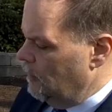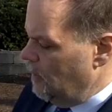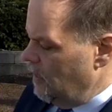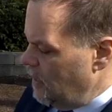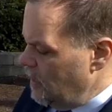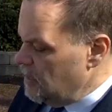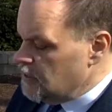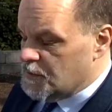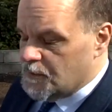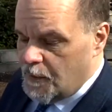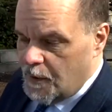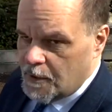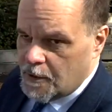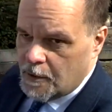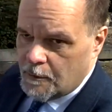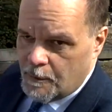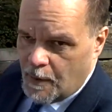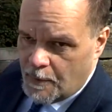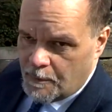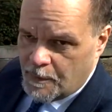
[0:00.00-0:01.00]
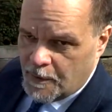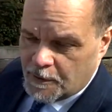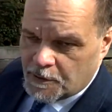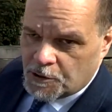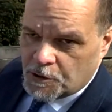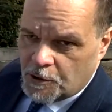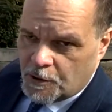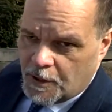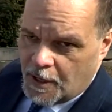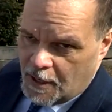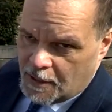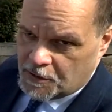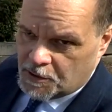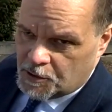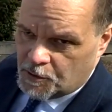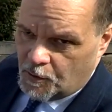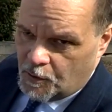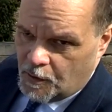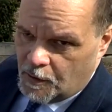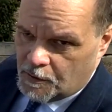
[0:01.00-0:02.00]
he's funded by Pinchuk and
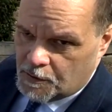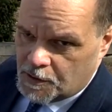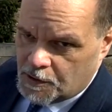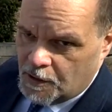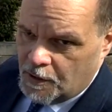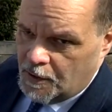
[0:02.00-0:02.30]
Soros.